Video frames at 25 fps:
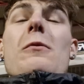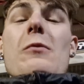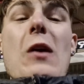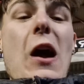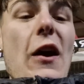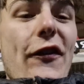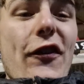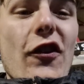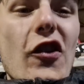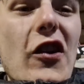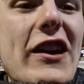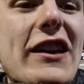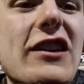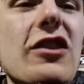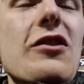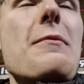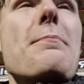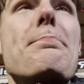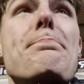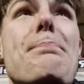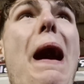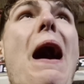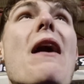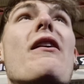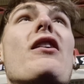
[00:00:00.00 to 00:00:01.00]
Referees are
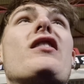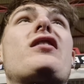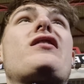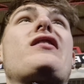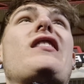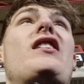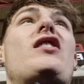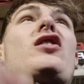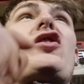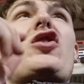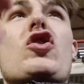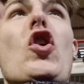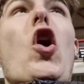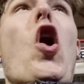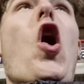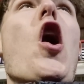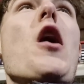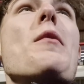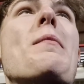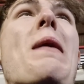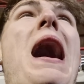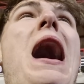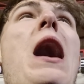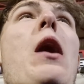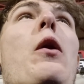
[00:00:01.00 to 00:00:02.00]
embarrassing. Sort
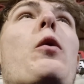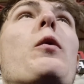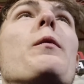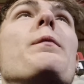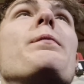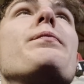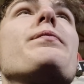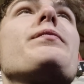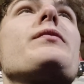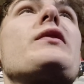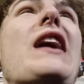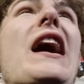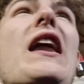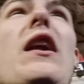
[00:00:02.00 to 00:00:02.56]
them out. Get